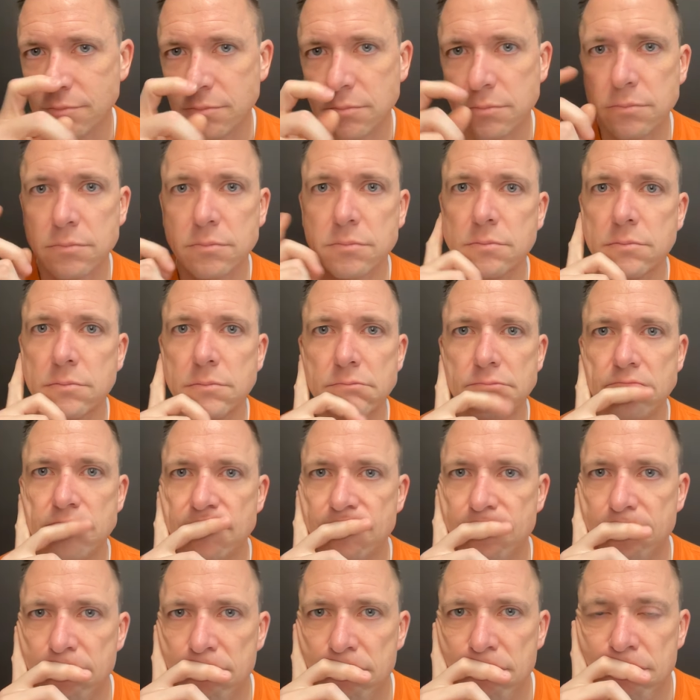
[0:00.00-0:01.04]

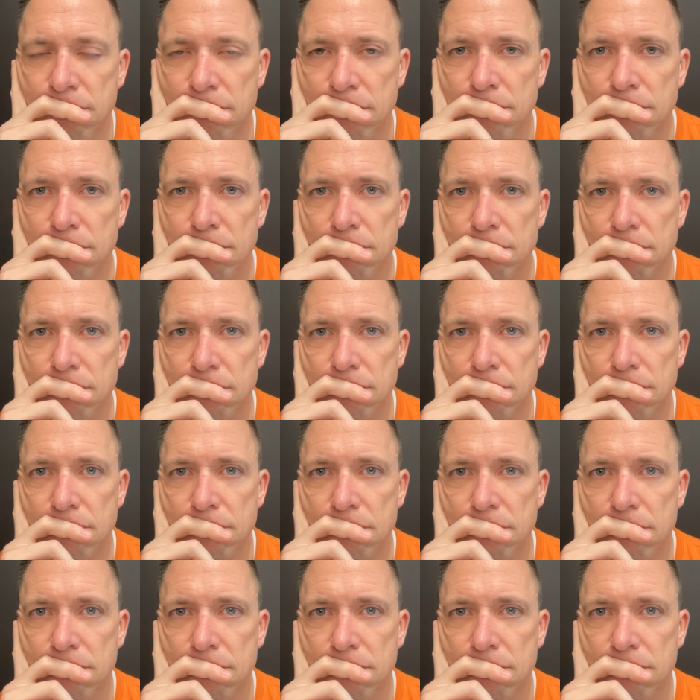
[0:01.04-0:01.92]
Nothing is said.